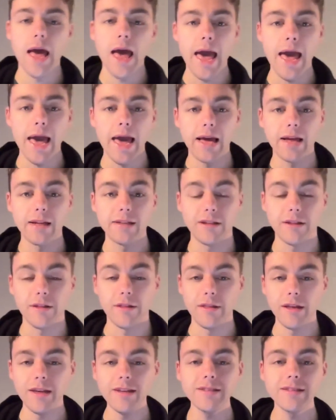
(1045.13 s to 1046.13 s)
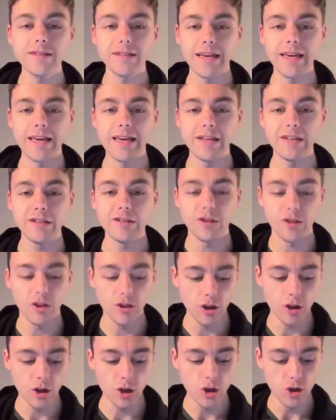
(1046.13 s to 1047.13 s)
And this is
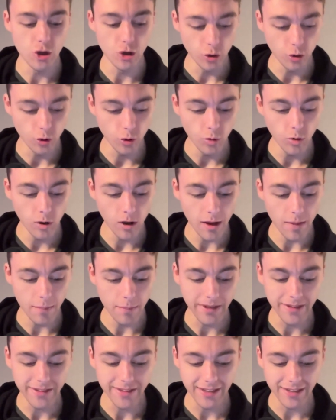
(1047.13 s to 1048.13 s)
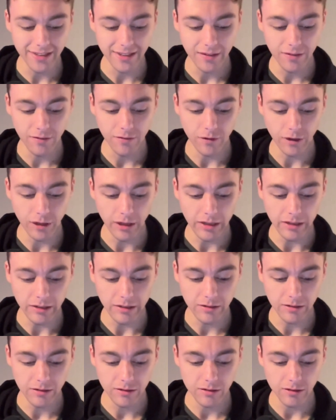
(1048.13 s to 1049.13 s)
the new Penticton
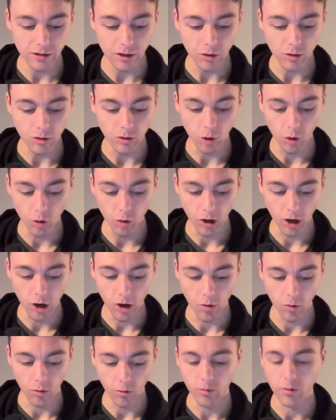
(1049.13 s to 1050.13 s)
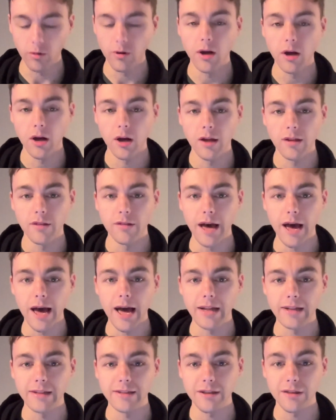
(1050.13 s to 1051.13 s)
Vs logo
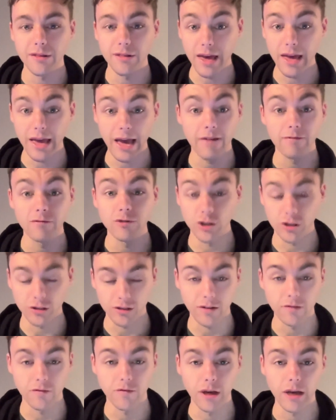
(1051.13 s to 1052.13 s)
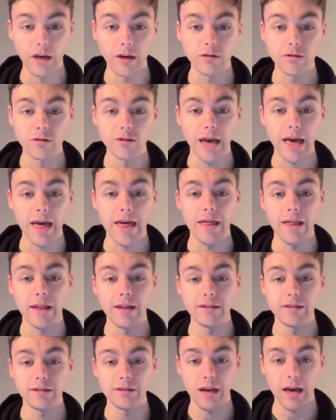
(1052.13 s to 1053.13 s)
that they have just unveiled.
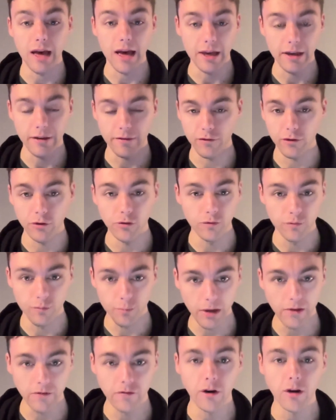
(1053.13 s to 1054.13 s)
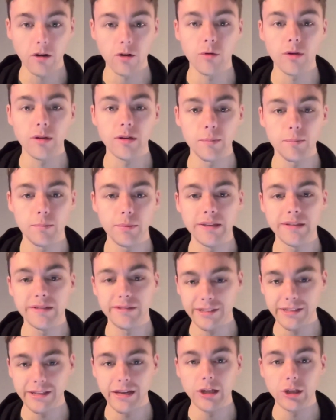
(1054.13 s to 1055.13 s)
And if you've been following the
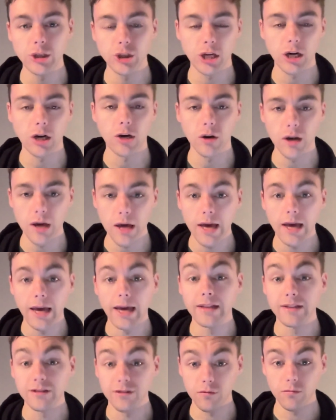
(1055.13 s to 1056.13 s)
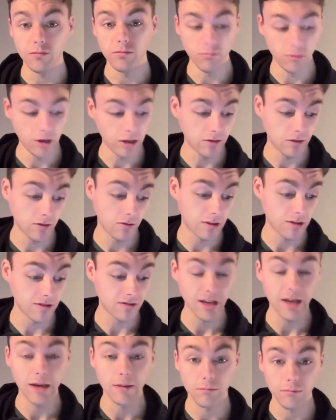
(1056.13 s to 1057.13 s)
BCHL, it's the
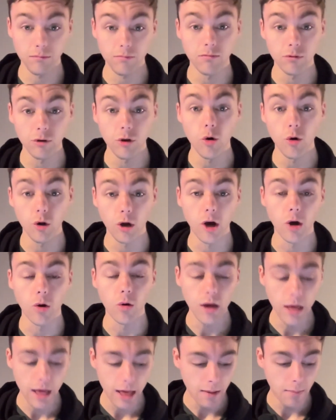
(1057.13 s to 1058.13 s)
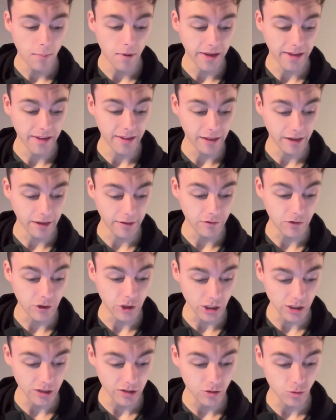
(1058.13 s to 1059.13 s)
same logo, but they've
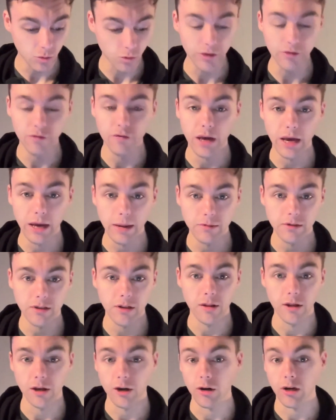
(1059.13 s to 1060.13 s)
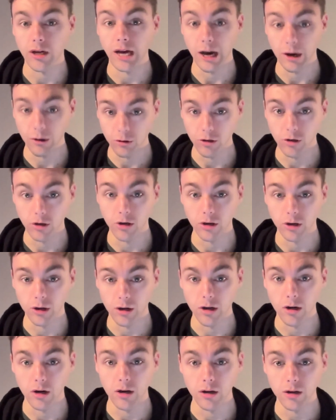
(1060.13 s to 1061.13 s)
just revamped their
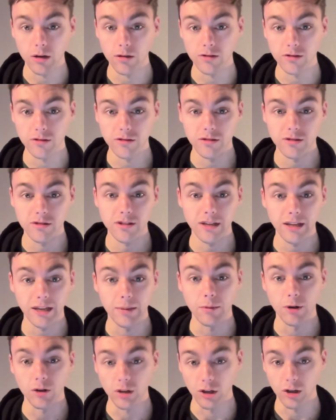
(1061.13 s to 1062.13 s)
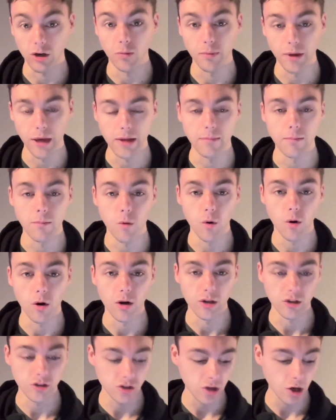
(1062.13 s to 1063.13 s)
color scheme a little bit
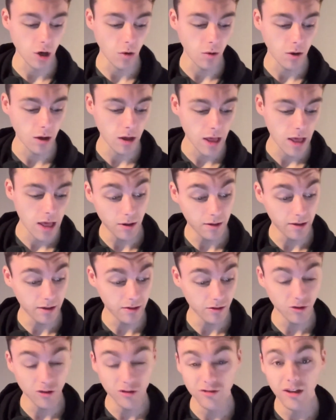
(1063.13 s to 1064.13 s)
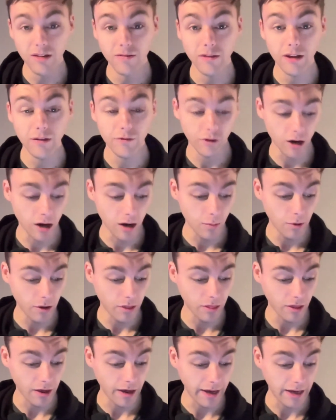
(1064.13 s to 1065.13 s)
more. So it looks like they've gone
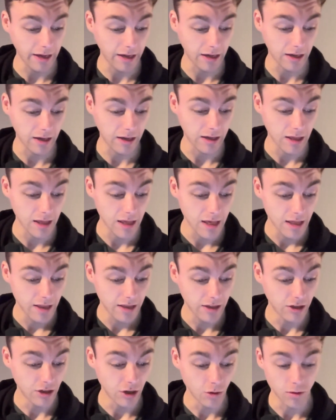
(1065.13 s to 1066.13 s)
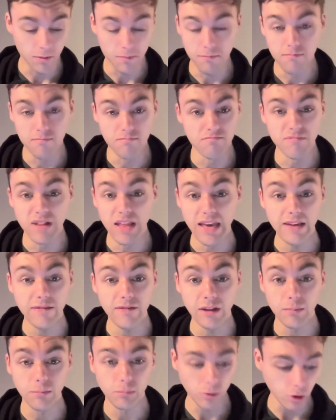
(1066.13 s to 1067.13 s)
with like a
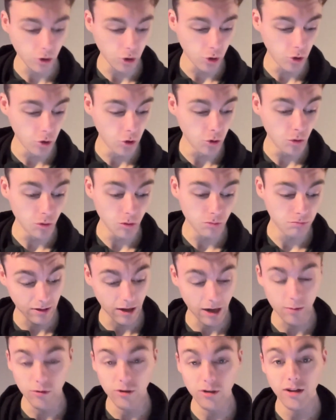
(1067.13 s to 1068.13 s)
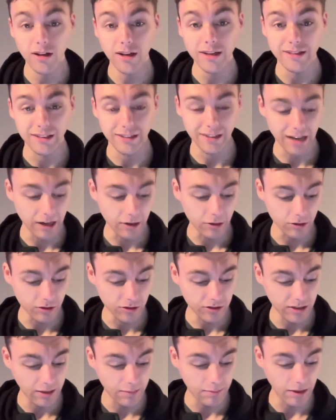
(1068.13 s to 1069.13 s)
navy blue. I really like the color
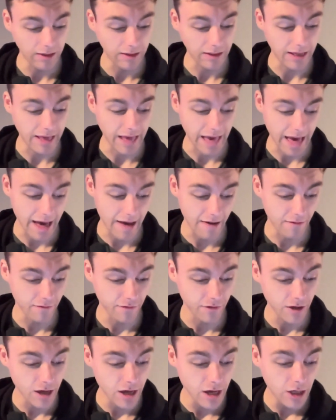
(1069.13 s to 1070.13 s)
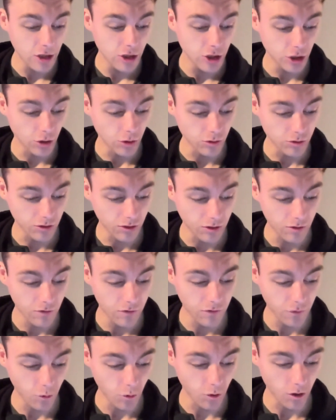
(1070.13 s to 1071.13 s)
scheme that they have chosen
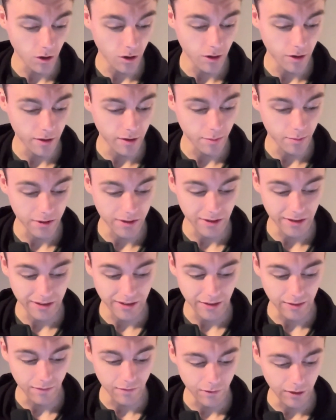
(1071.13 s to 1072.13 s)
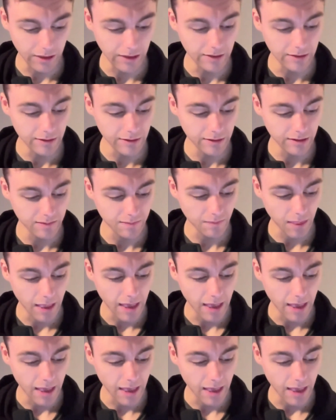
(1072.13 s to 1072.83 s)
for the Penticton Vs.